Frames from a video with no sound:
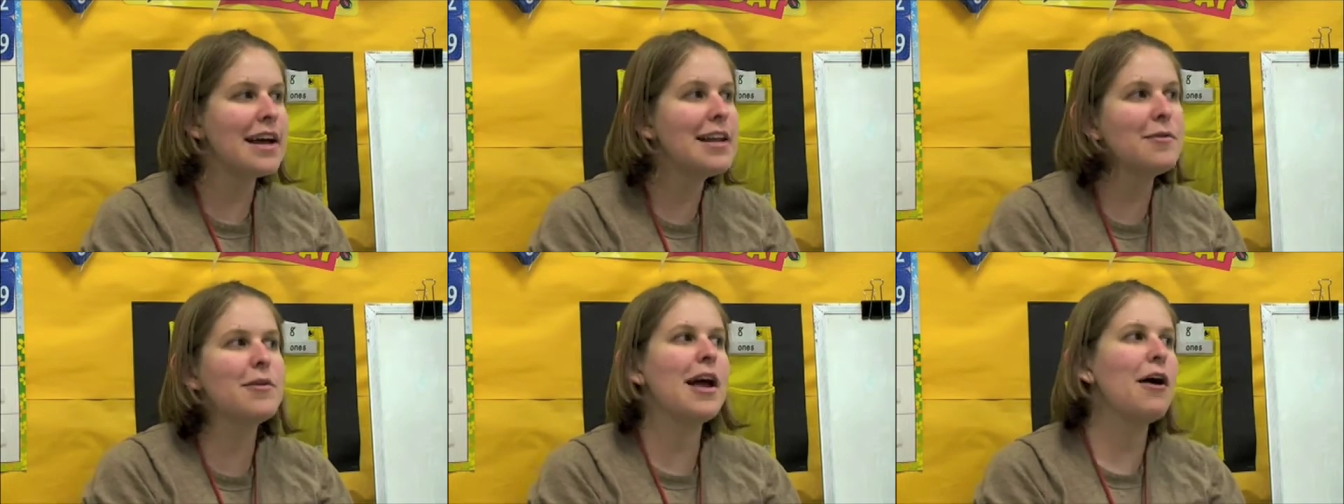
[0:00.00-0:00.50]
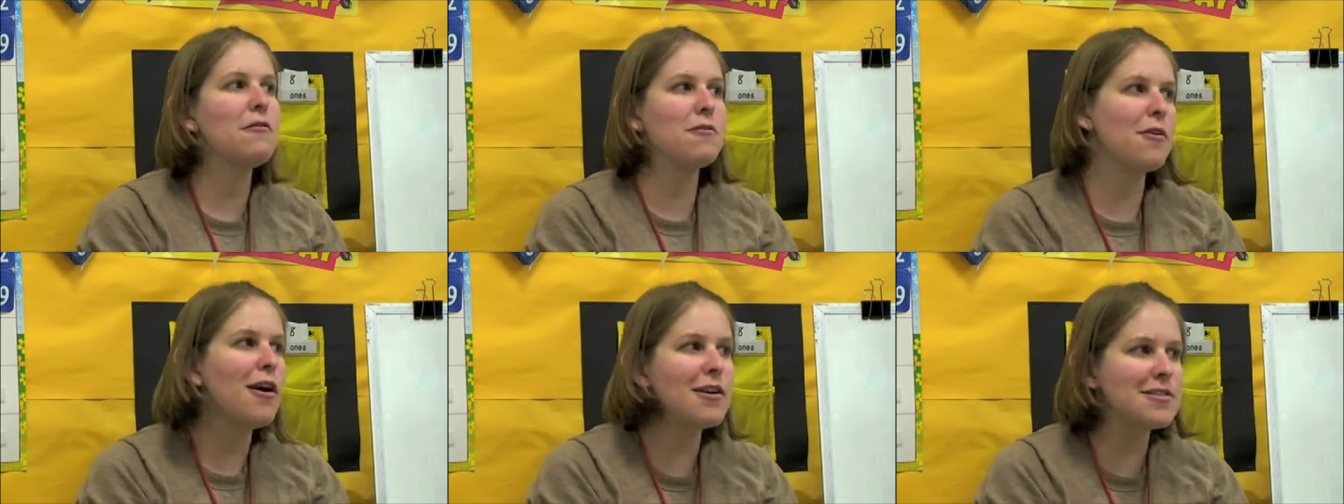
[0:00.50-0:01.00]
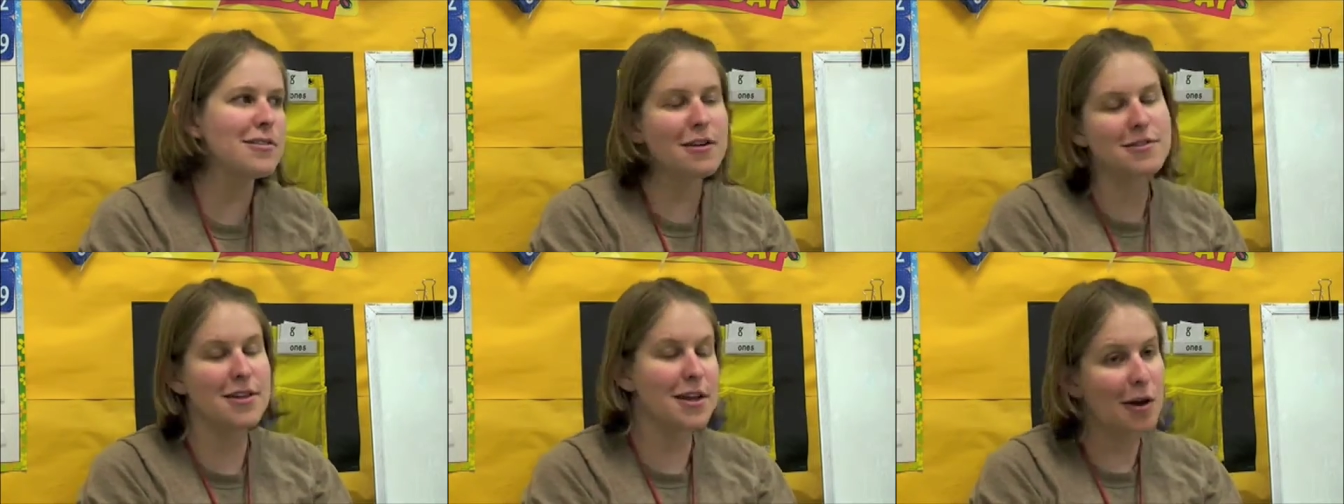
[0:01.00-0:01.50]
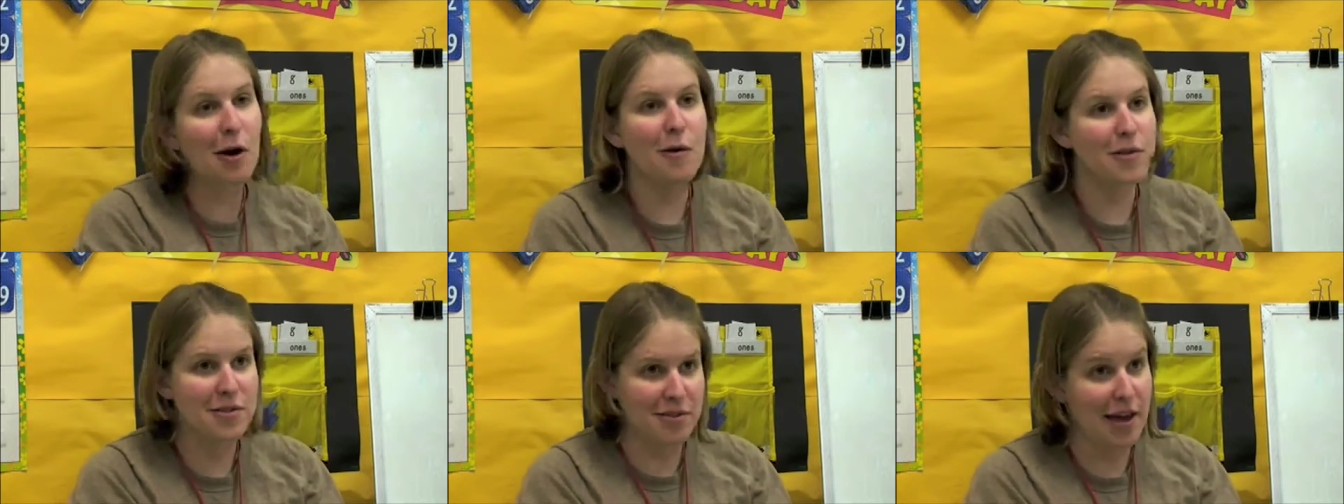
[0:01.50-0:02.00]
anyone how a frog starts, they
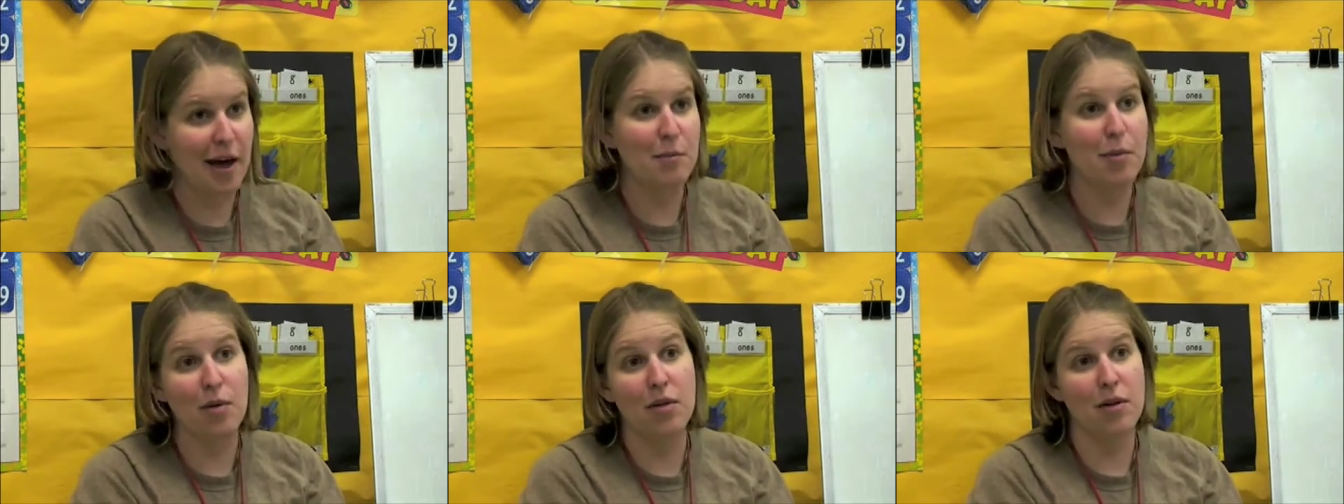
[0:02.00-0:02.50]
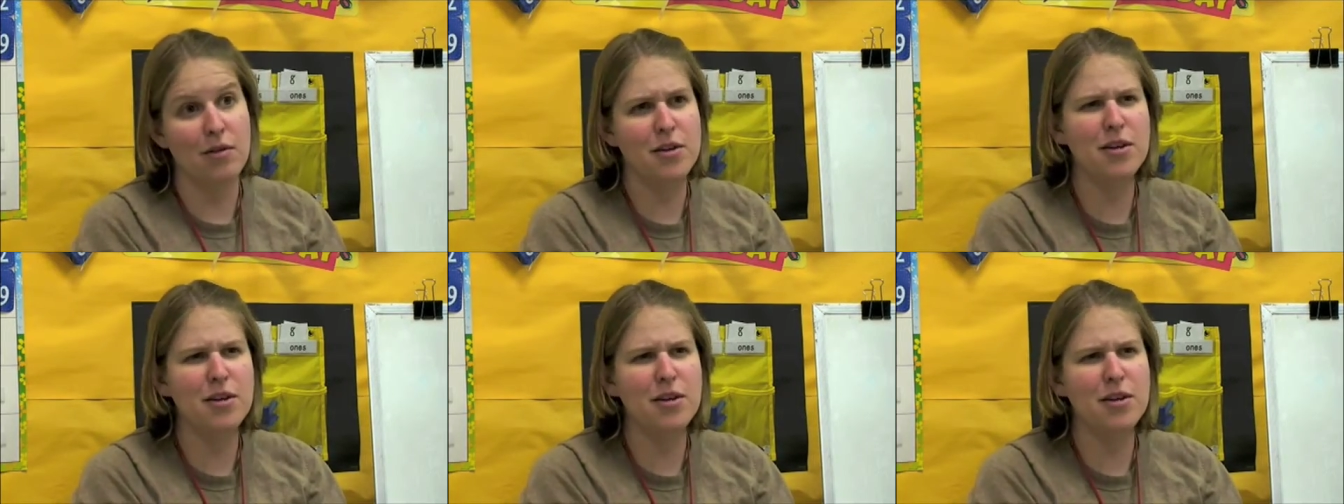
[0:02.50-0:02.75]
know it's a tadpole, though.